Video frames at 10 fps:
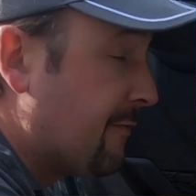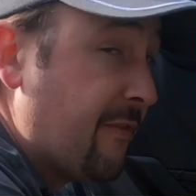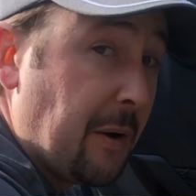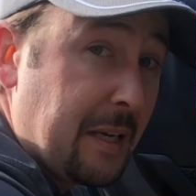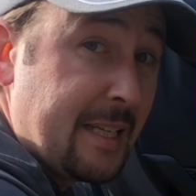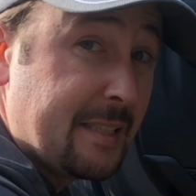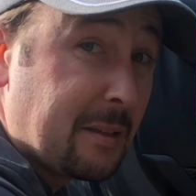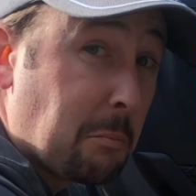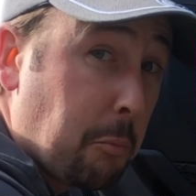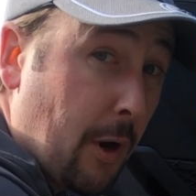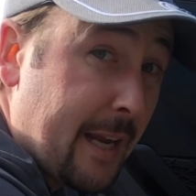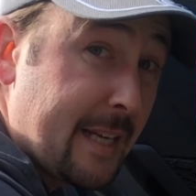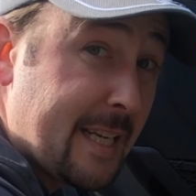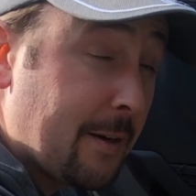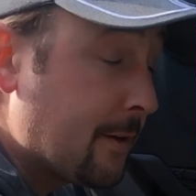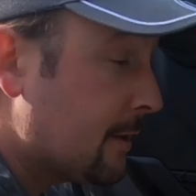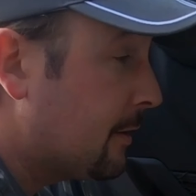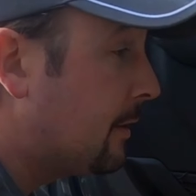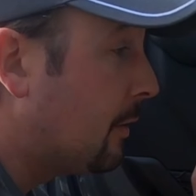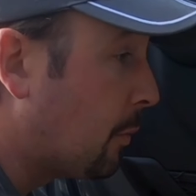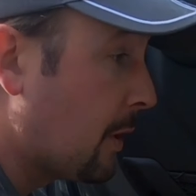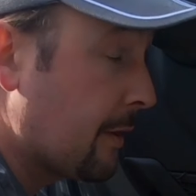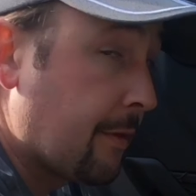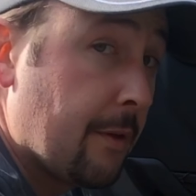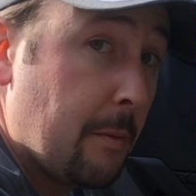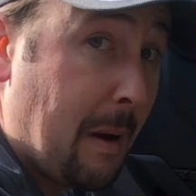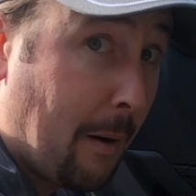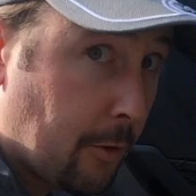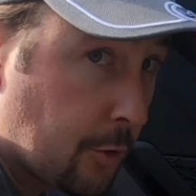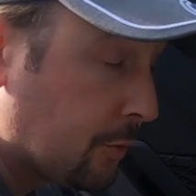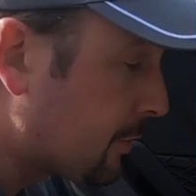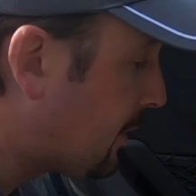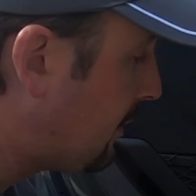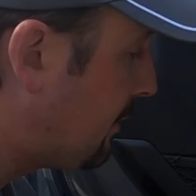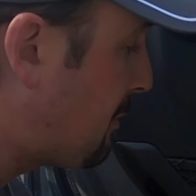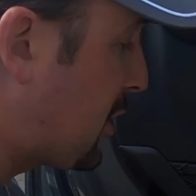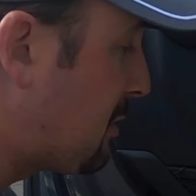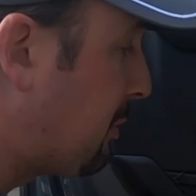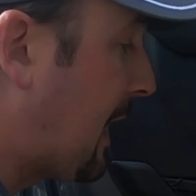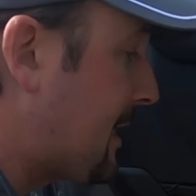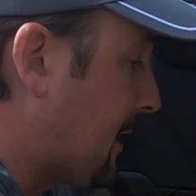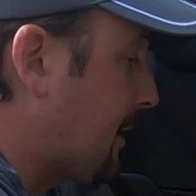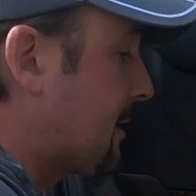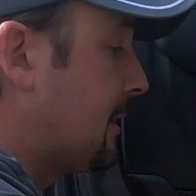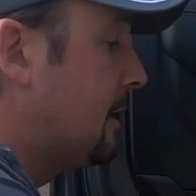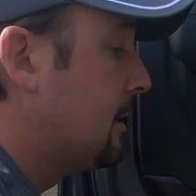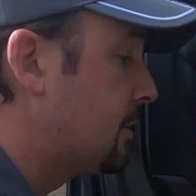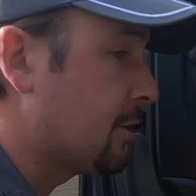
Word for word: very easy to break interior with power tools, especially plastics.